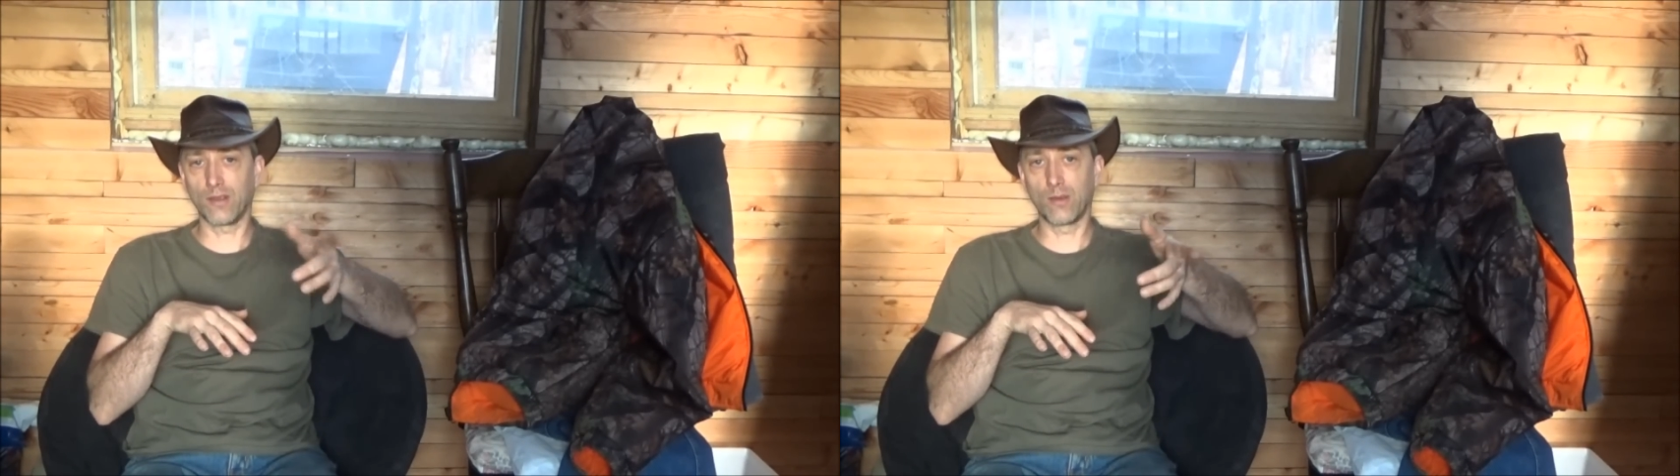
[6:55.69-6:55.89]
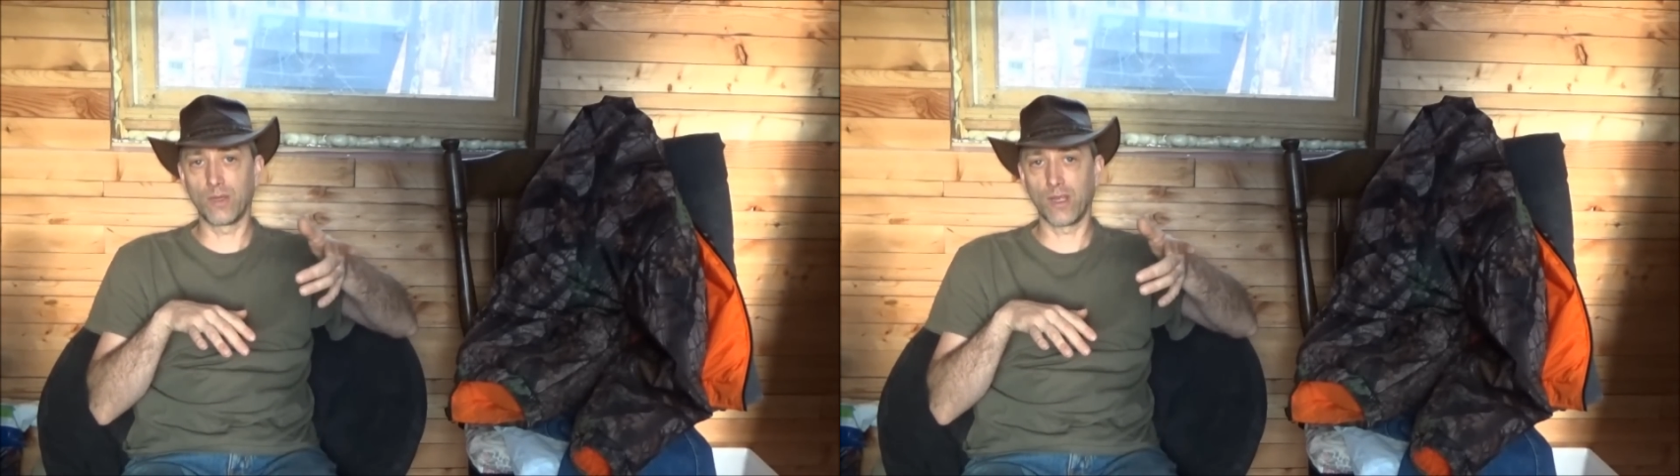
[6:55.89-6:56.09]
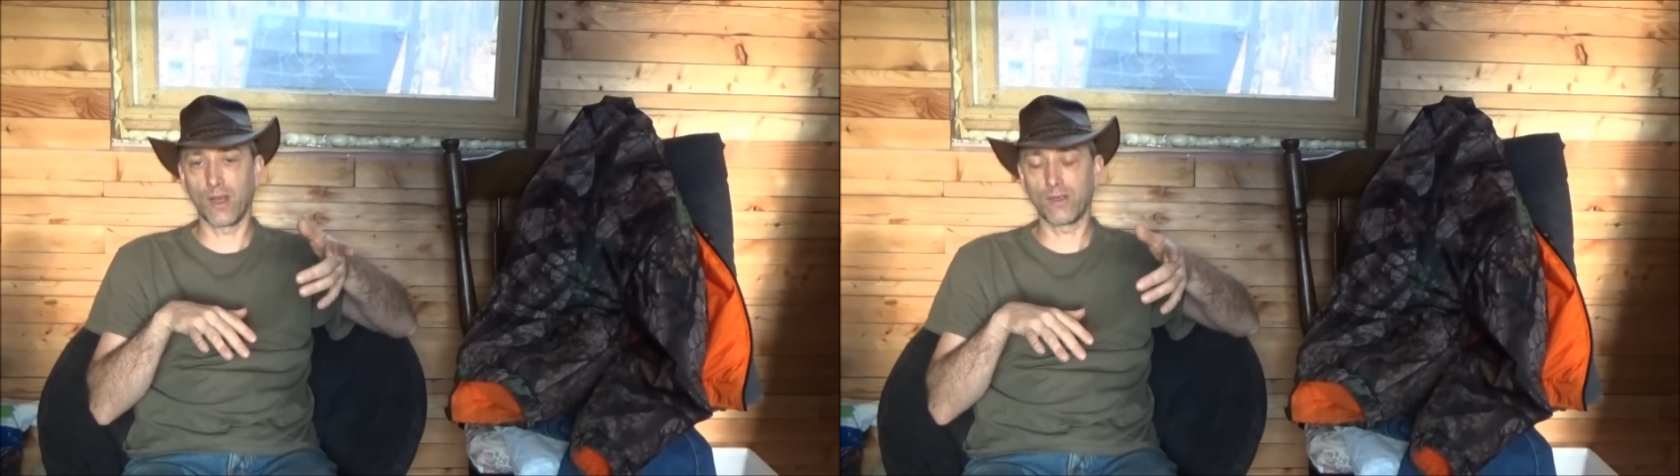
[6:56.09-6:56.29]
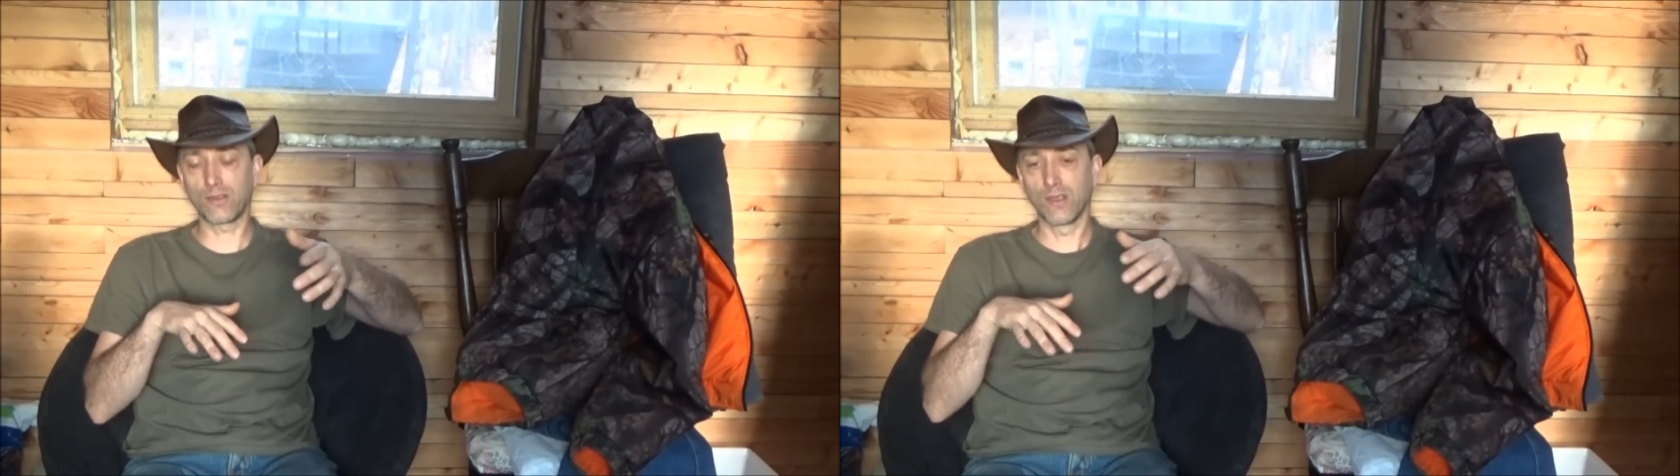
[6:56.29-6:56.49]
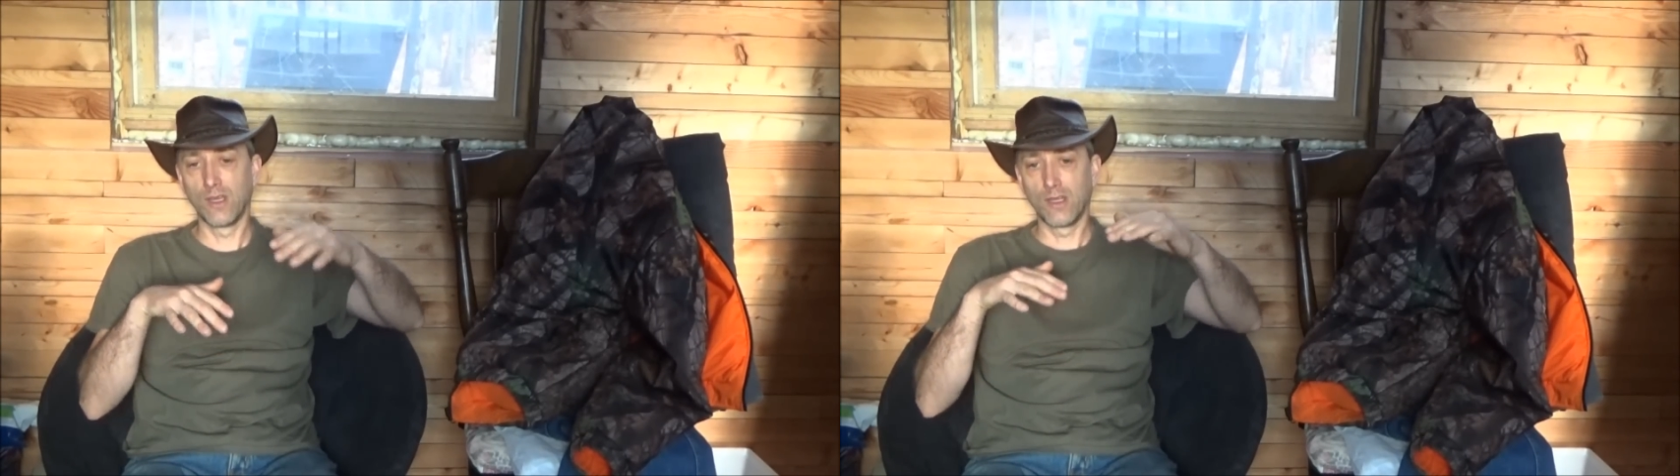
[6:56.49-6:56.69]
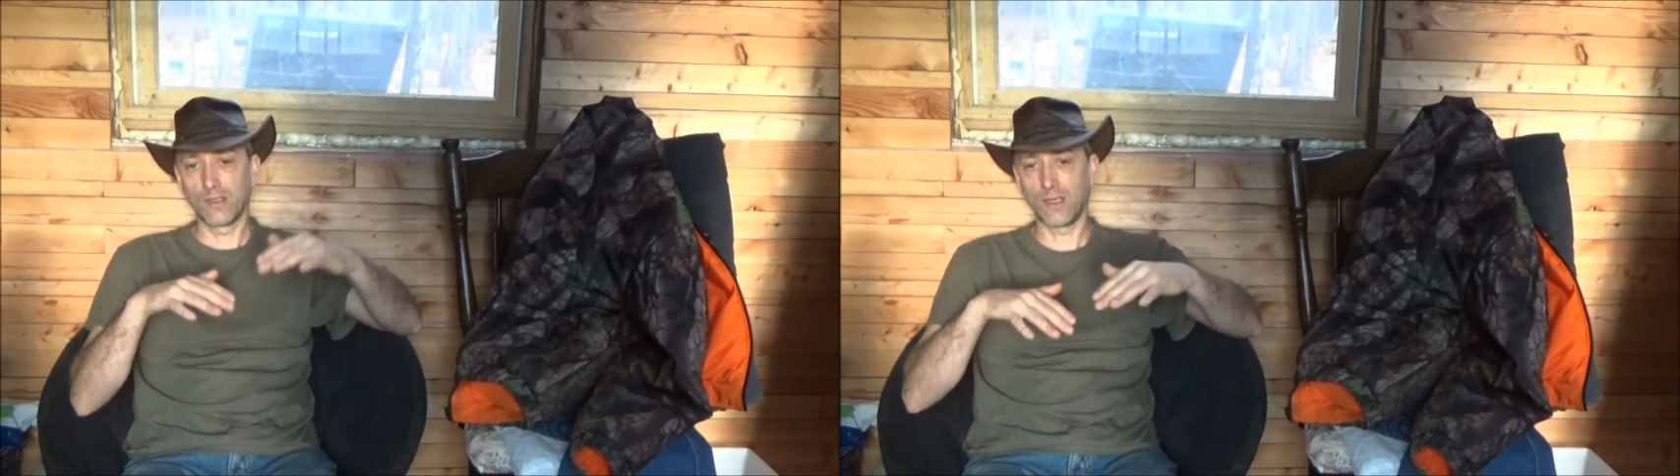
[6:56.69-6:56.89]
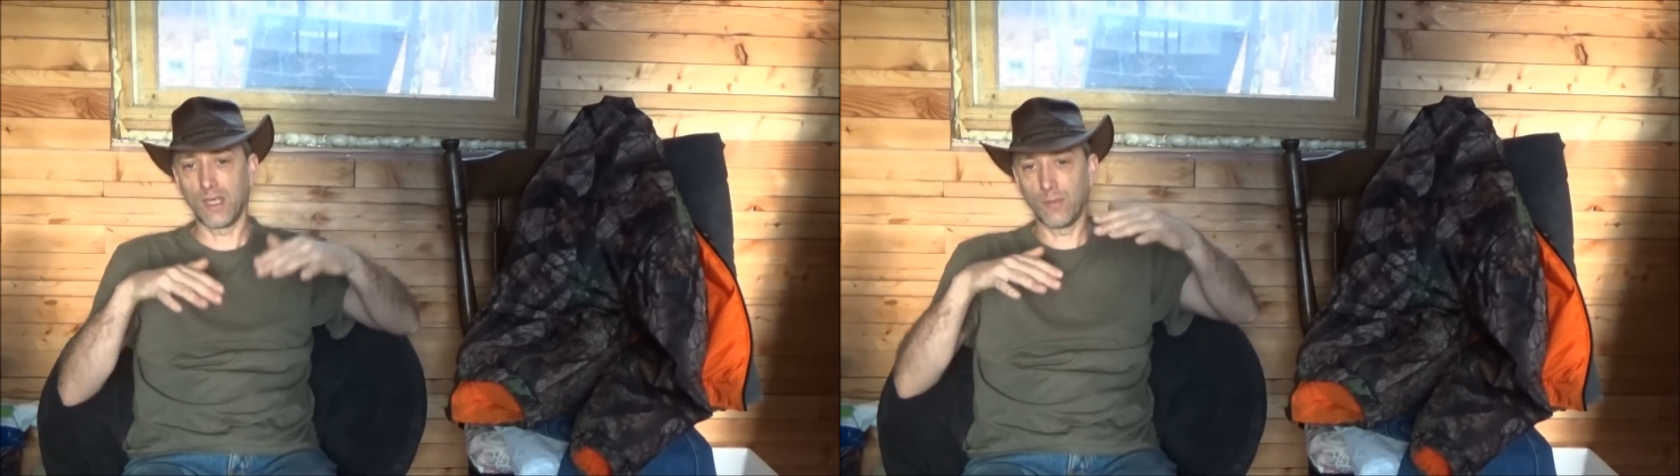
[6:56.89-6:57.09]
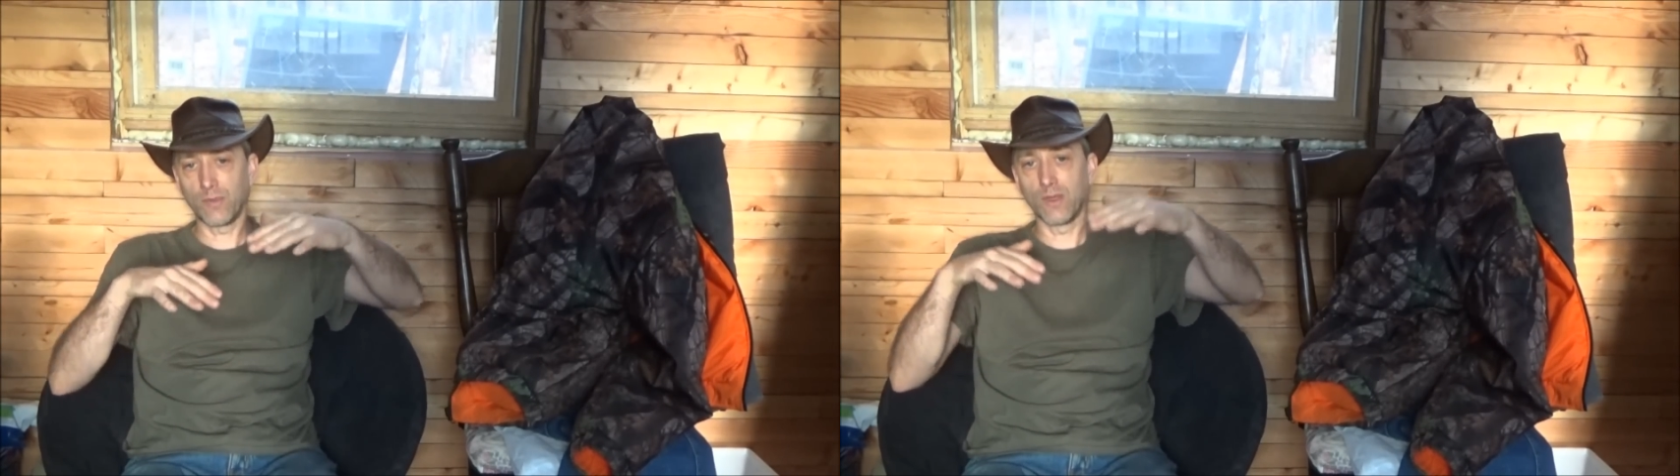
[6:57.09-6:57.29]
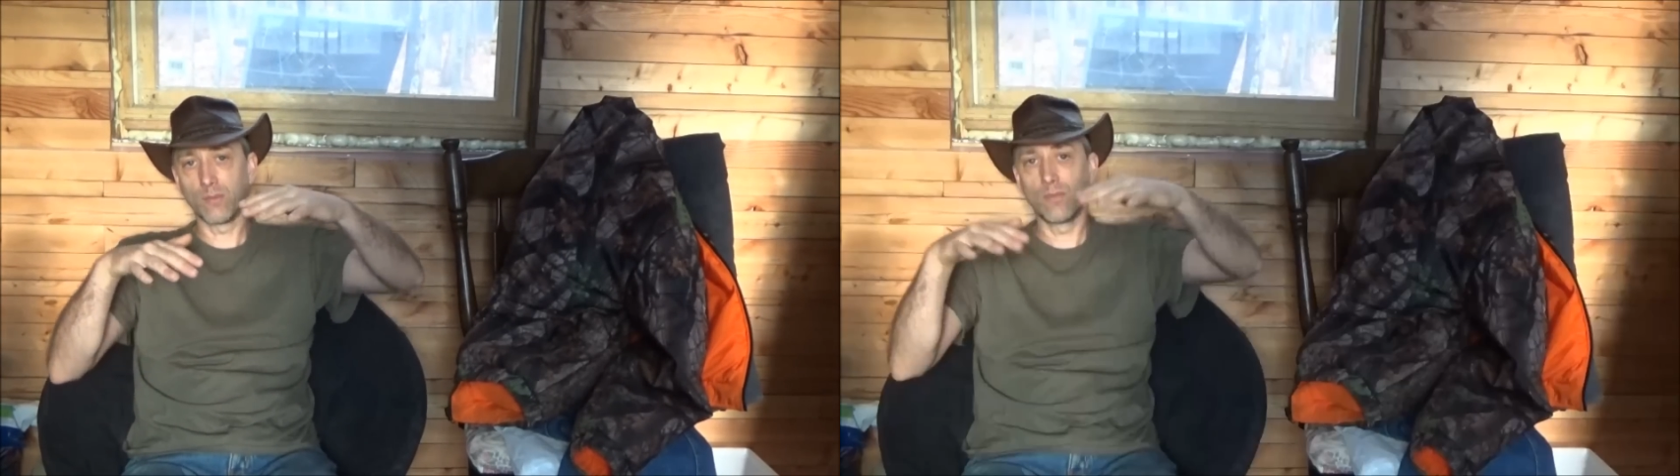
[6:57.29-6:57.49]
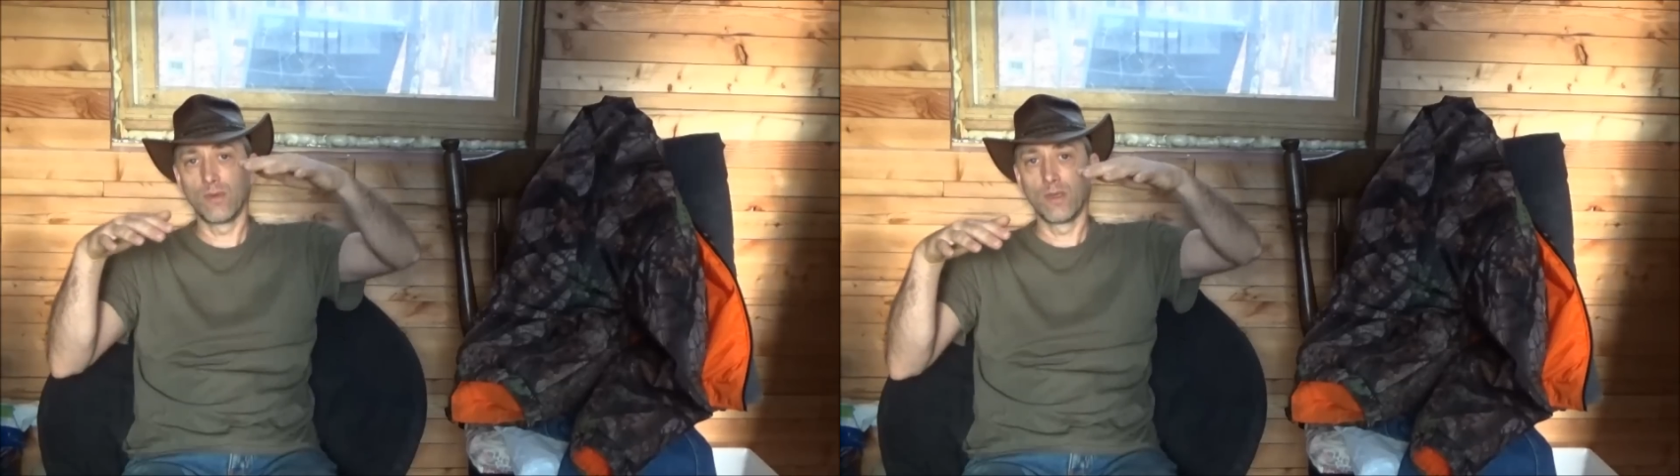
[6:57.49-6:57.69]
lumber yards, to keep
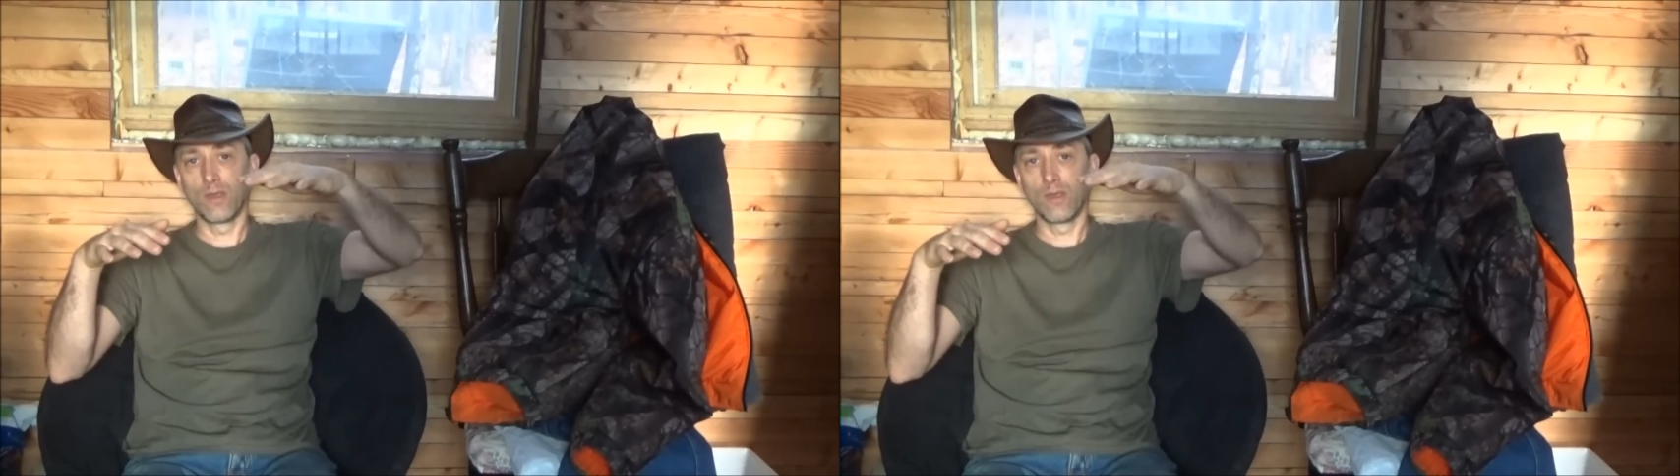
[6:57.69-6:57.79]
them,